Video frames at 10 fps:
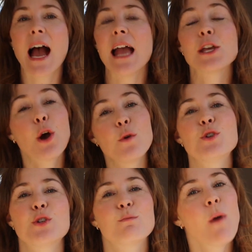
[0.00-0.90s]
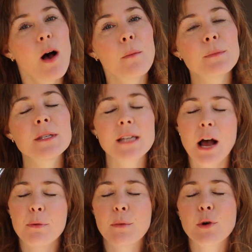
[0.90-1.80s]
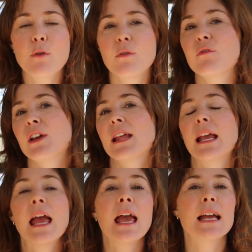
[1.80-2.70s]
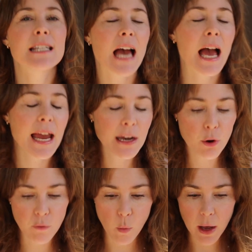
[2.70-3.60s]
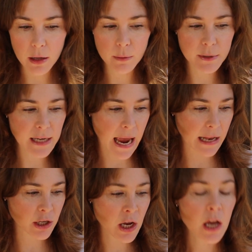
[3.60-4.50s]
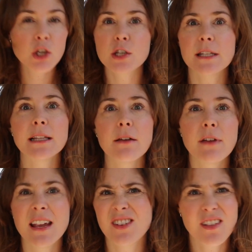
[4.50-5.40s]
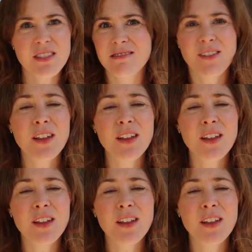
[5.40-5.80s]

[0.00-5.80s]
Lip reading: I coach moms to help them go from feeling tired and overwhelmed and just living not